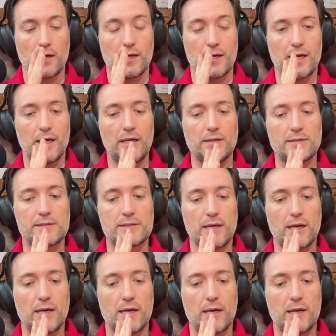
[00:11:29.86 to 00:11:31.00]
It's
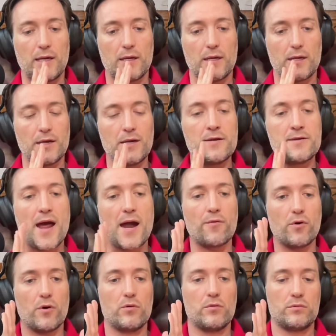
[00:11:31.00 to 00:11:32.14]
a
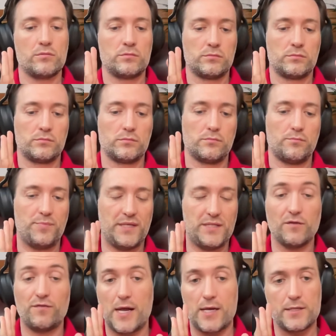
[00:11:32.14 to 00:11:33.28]
narrow piece of
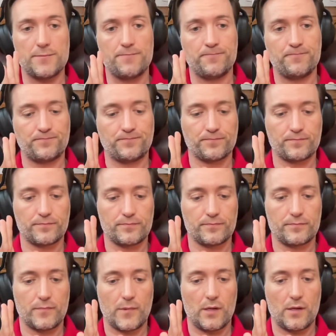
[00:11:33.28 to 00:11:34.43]
land
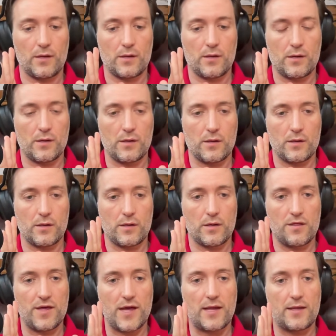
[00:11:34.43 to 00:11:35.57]
uh,
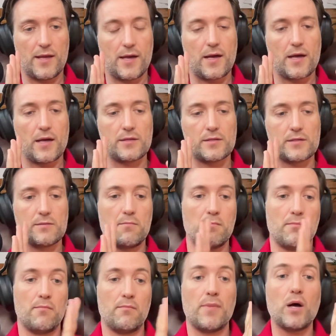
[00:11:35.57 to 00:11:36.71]
that has
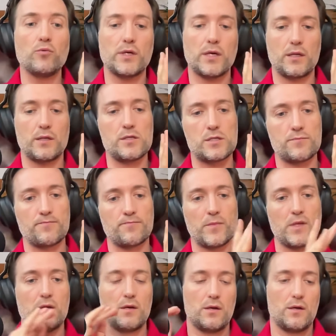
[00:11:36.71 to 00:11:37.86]
mountains
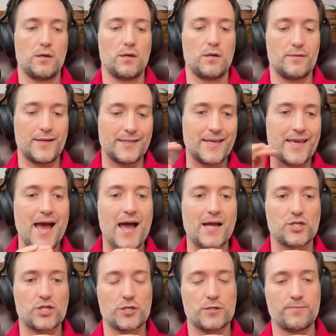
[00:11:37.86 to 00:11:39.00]
that
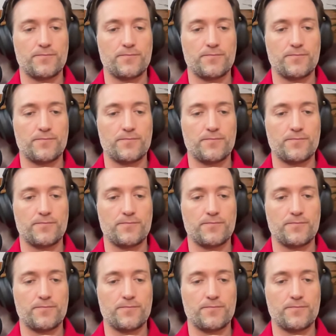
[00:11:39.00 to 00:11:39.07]
catch